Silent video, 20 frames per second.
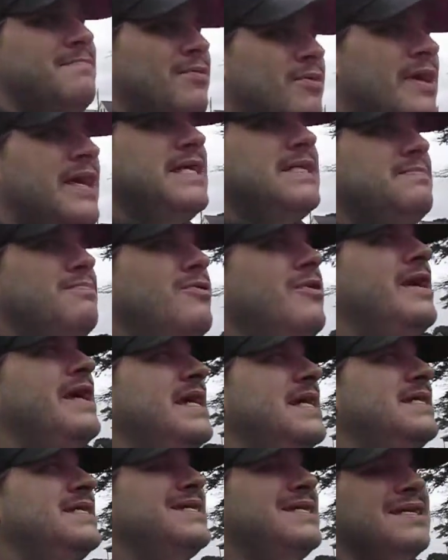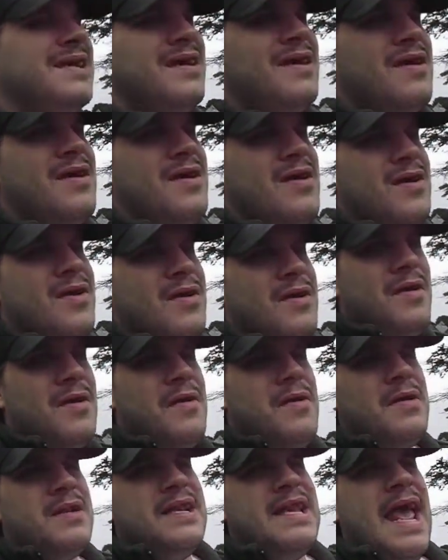please, please
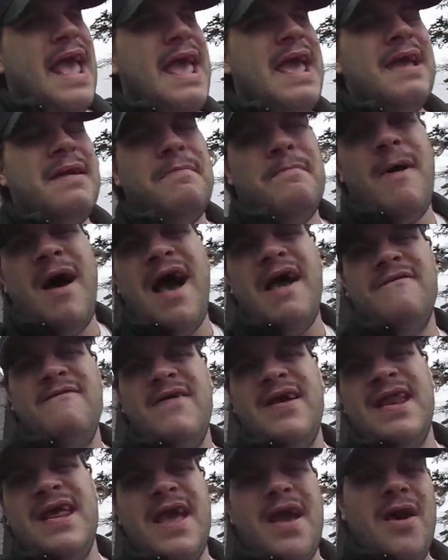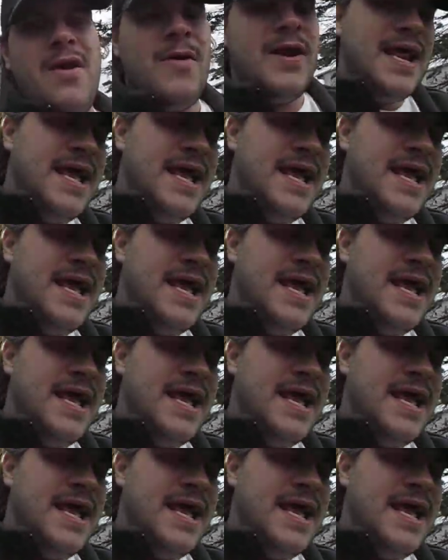take my video and